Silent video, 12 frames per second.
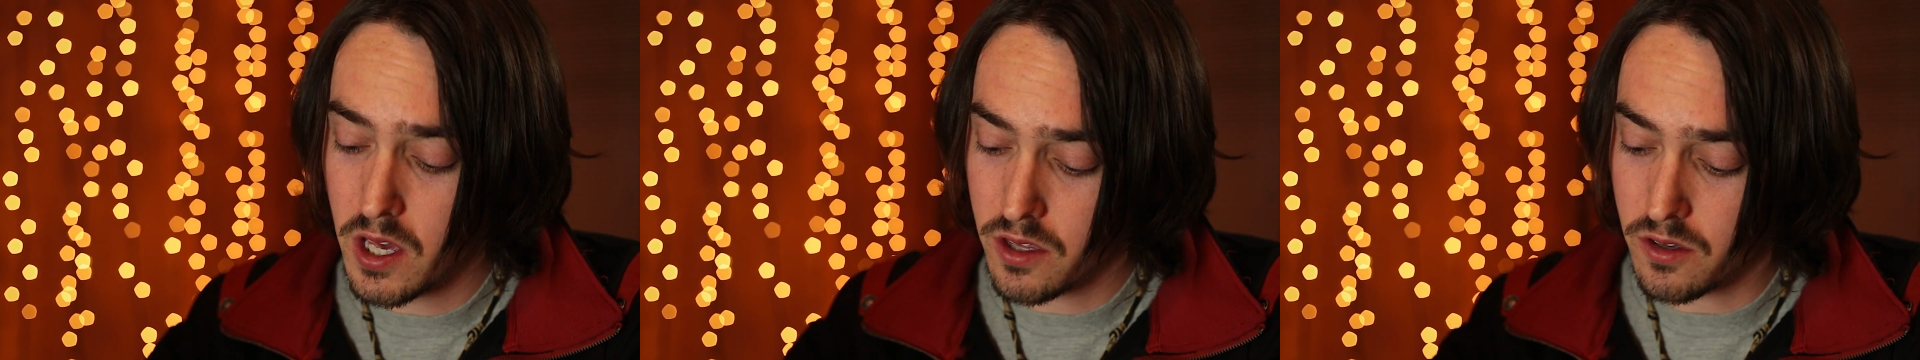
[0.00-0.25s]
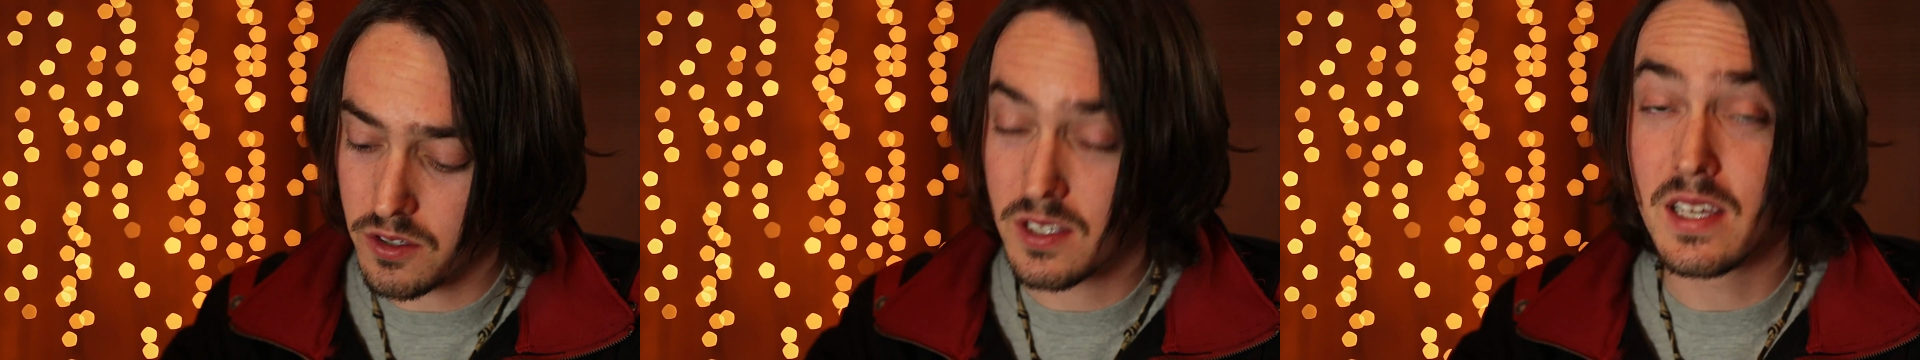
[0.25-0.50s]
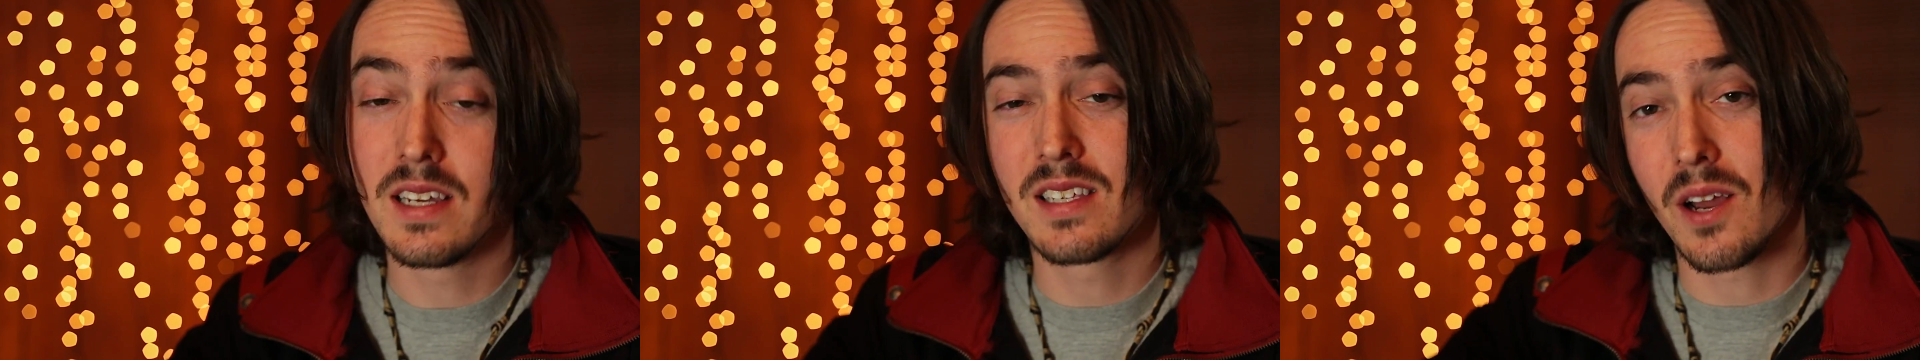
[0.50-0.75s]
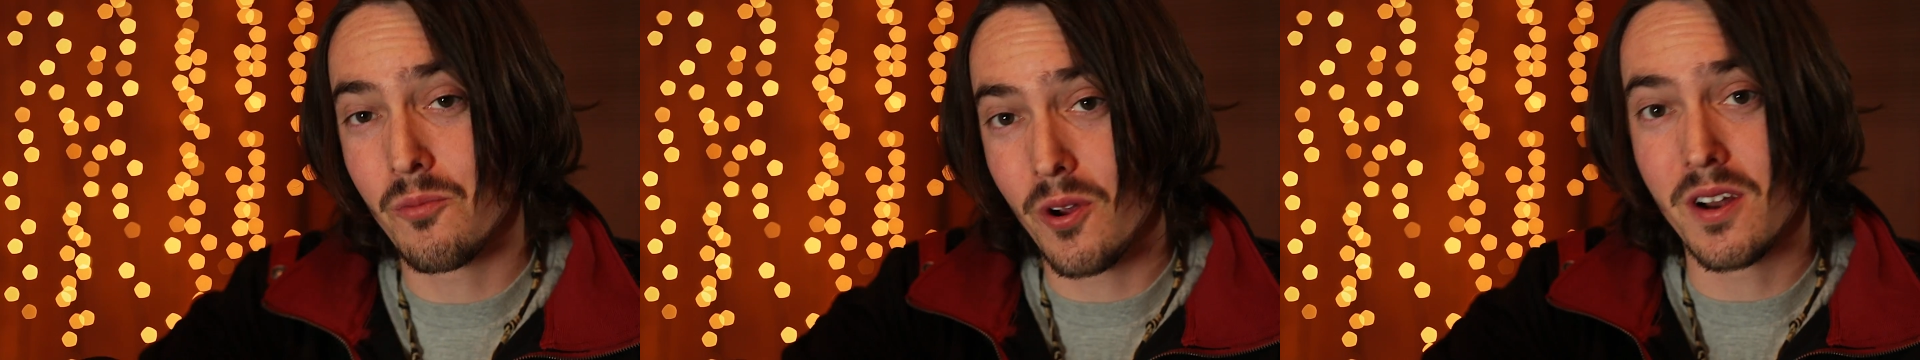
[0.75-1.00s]
you'll see as
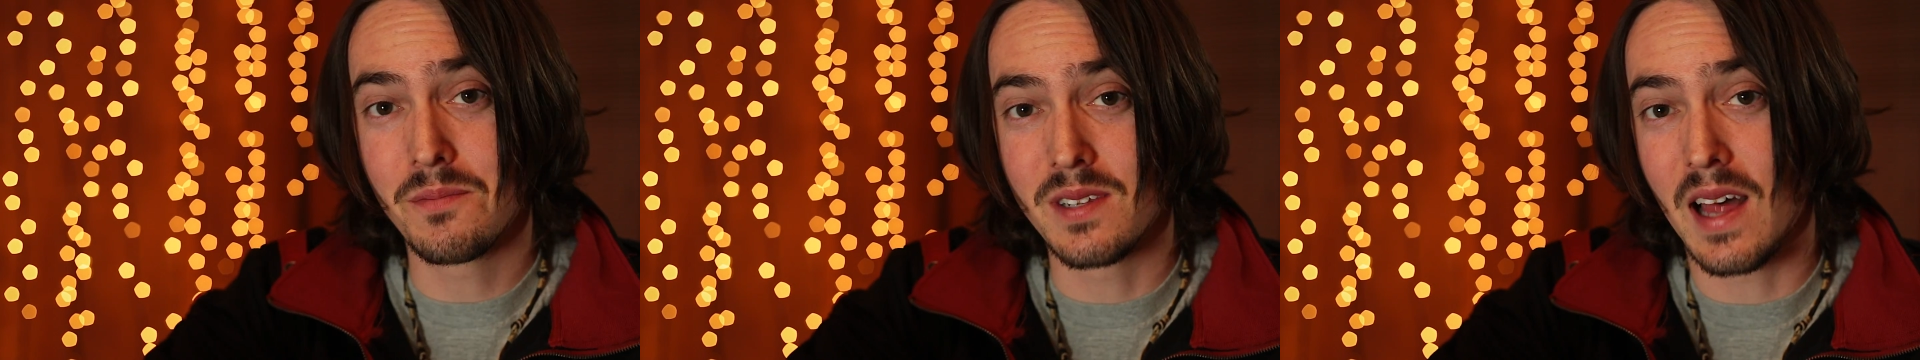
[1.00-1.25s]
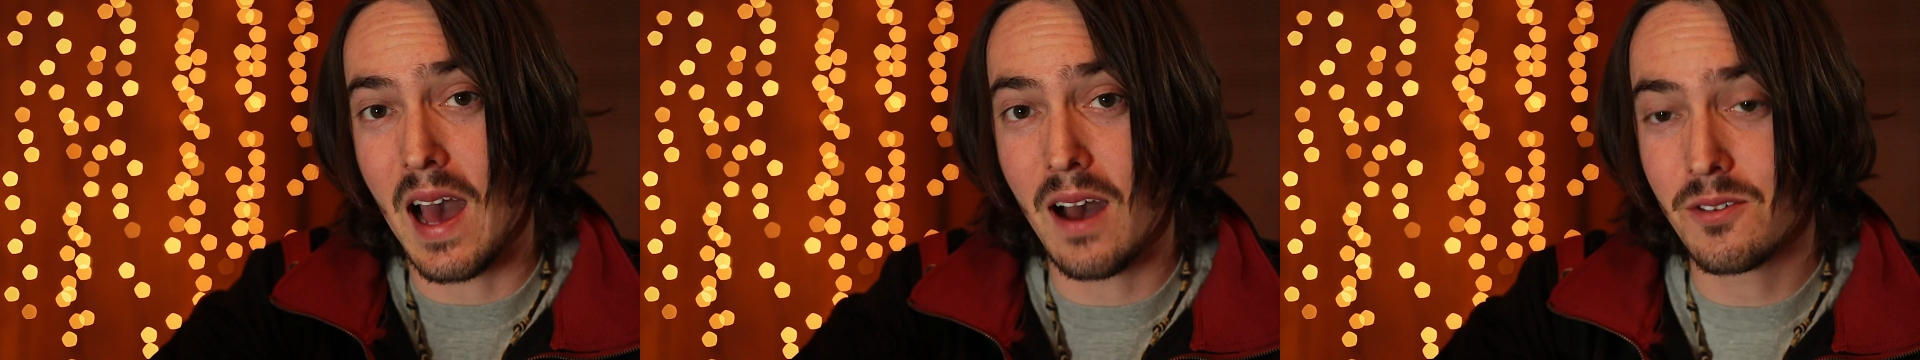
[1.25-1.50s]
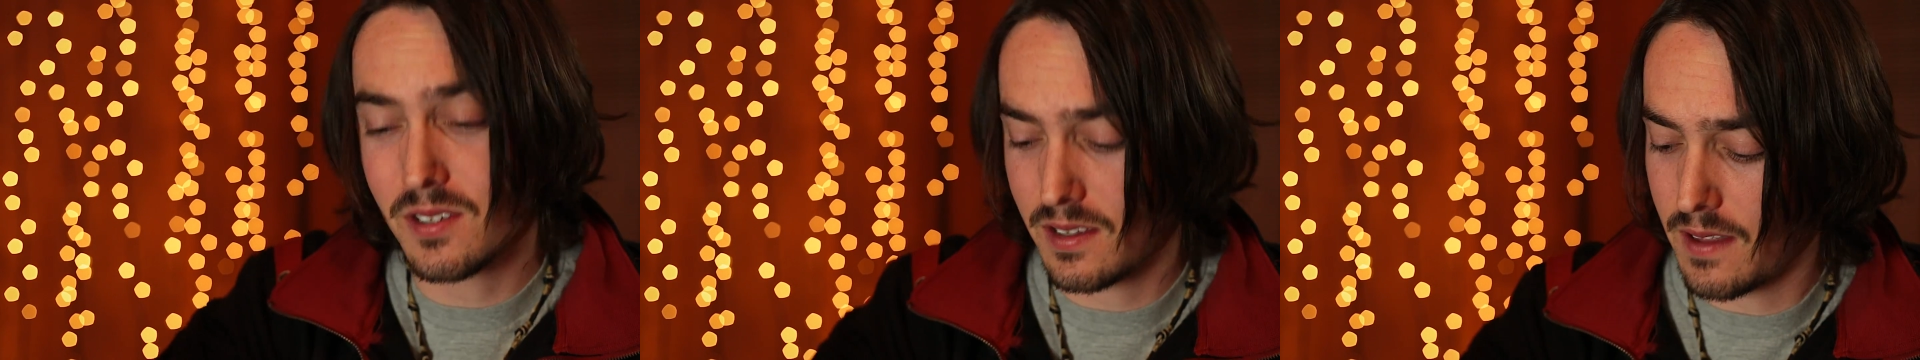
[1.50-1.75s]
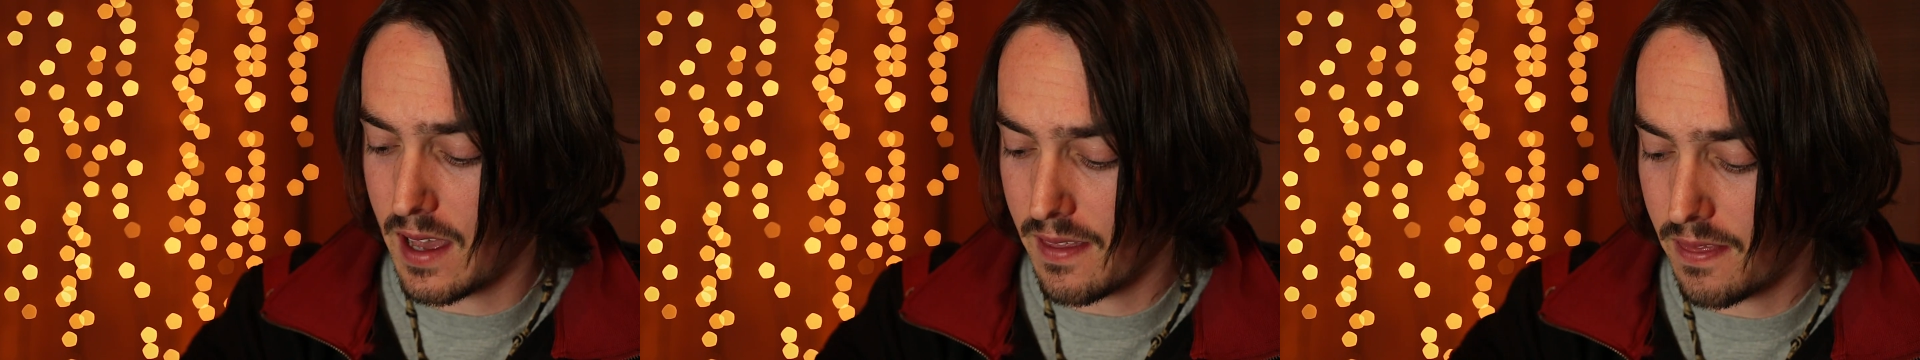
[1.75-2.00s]
I run up to the house
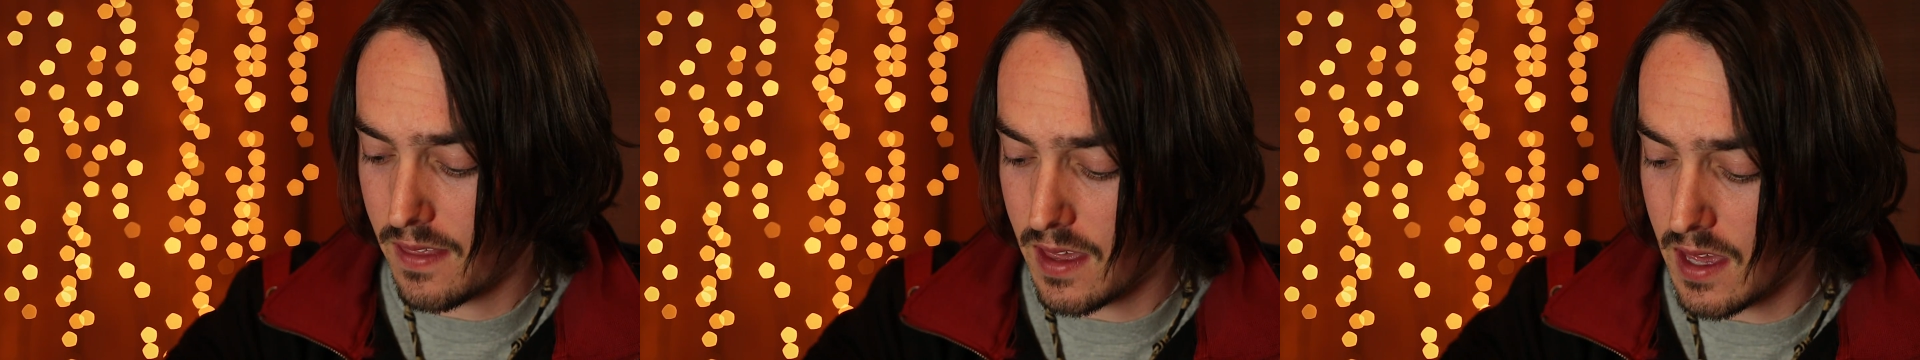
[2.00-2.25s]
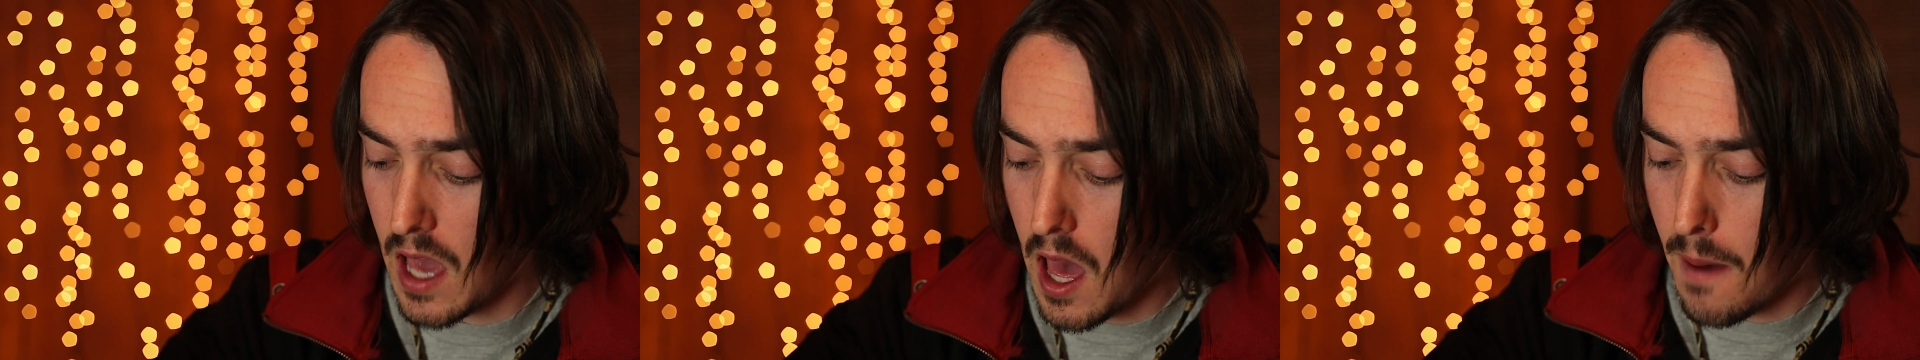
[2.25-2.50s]
that the